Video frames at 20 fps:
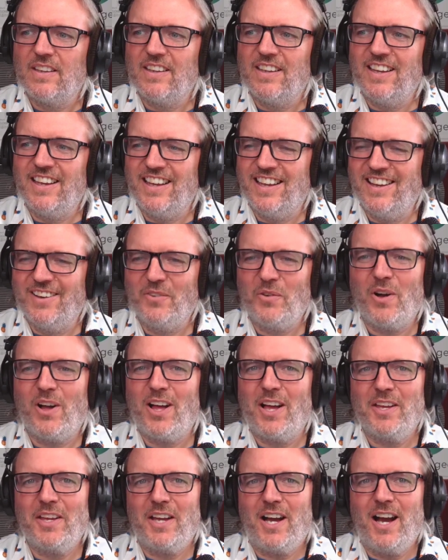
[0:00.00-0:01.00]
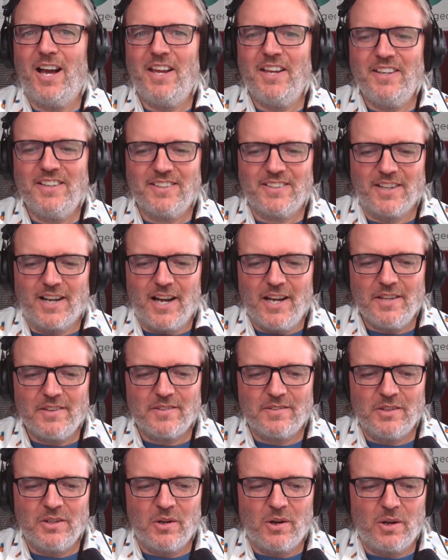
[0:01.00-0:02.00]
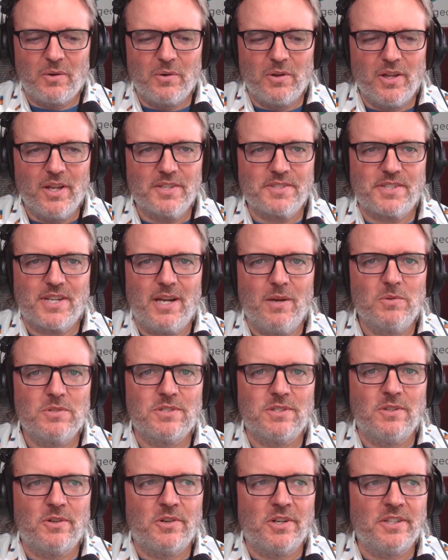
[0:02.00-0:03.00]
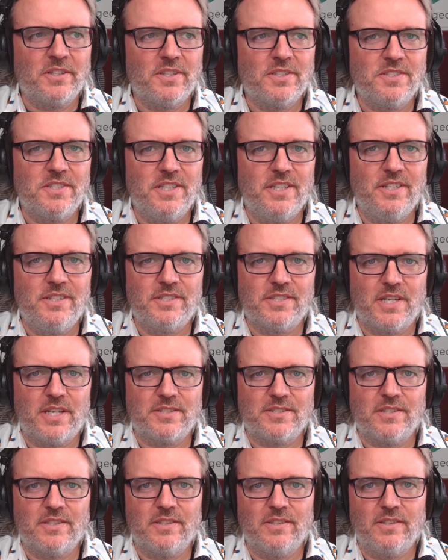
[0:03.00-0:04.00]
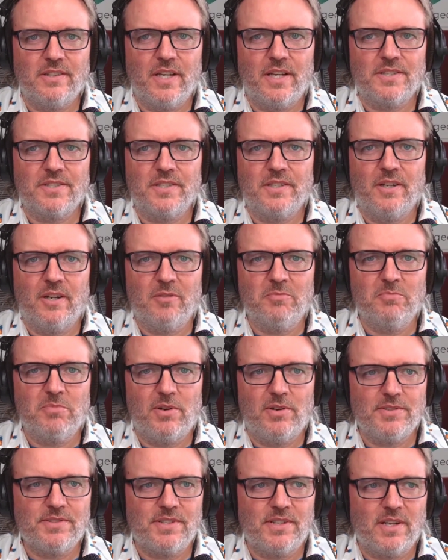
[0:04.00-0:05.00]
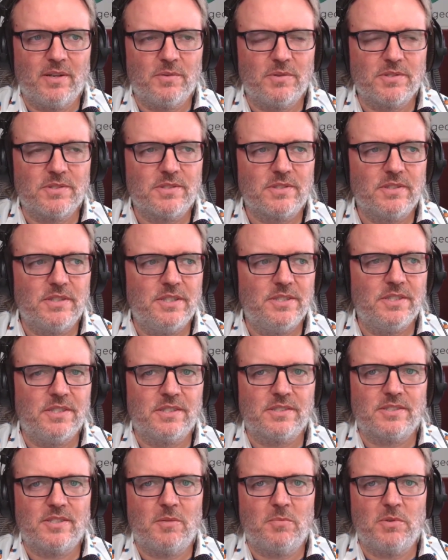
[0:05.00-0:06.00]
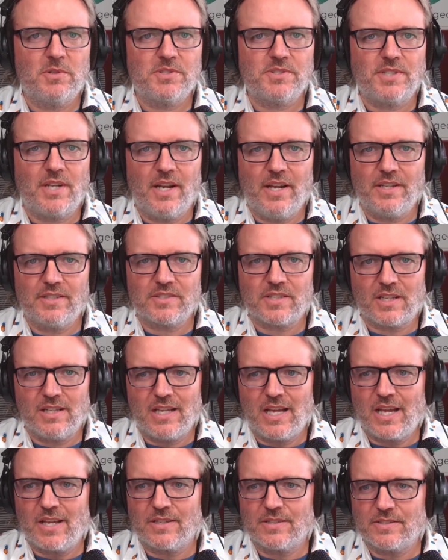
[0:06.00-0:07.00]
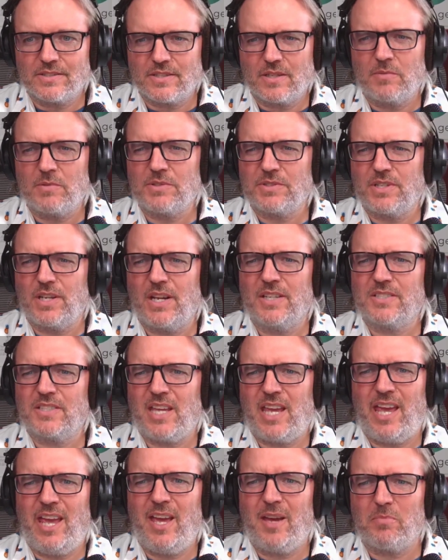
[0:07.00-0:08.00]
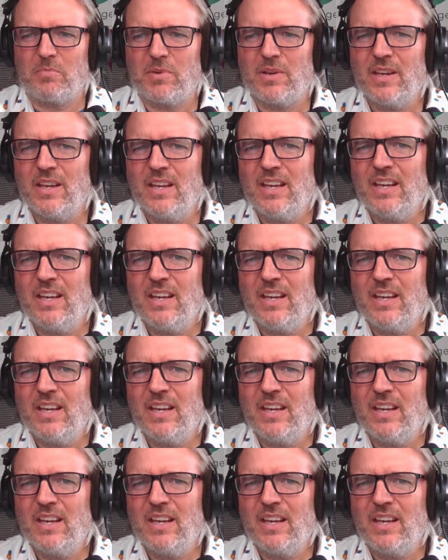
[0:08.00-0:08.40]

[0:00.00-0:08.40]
question. Yeah, well, I, I, I, you know, I realized I was learning to teach as a as a young person. I was teaching summer science class, summer science camp.